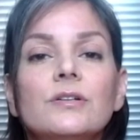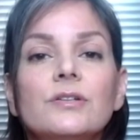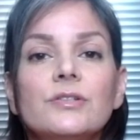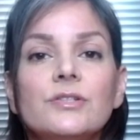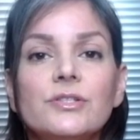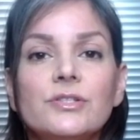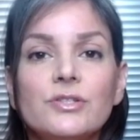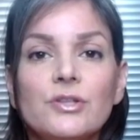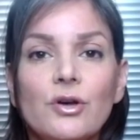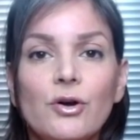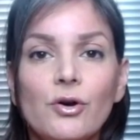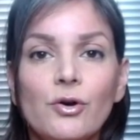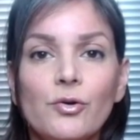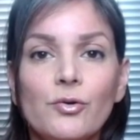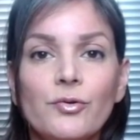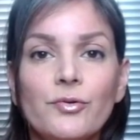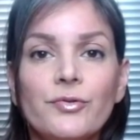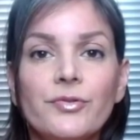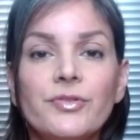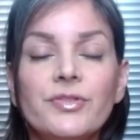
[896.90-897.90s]

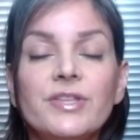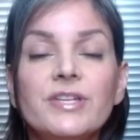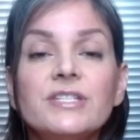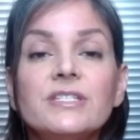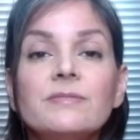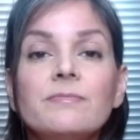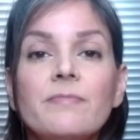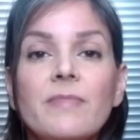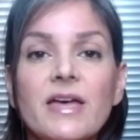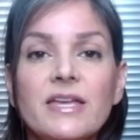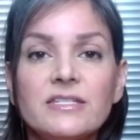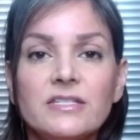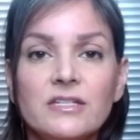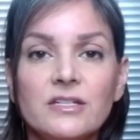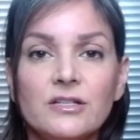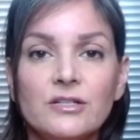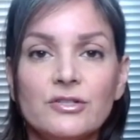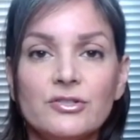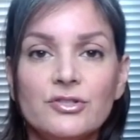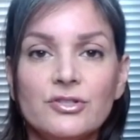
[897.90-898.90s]
So this
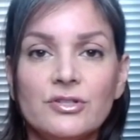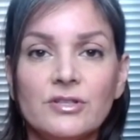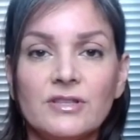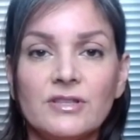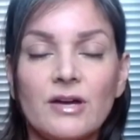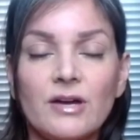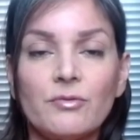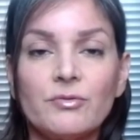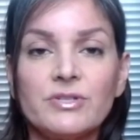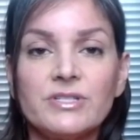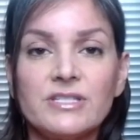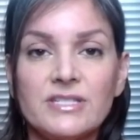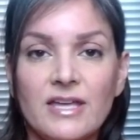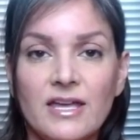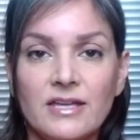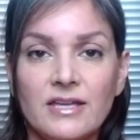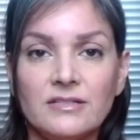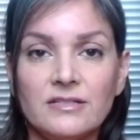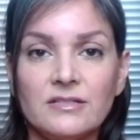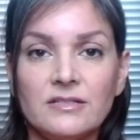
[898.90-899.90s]
message that was
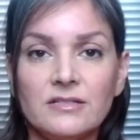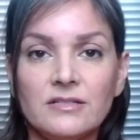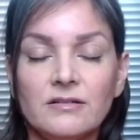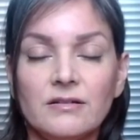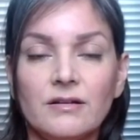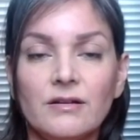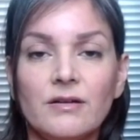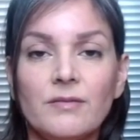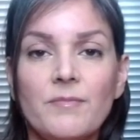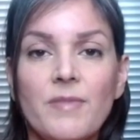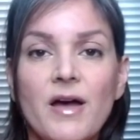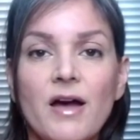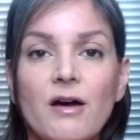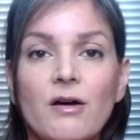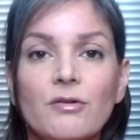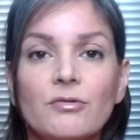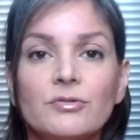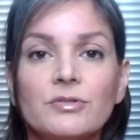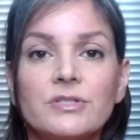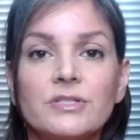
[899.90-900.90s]
sent
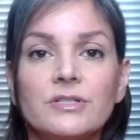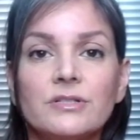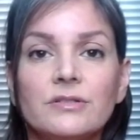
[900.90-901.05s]
about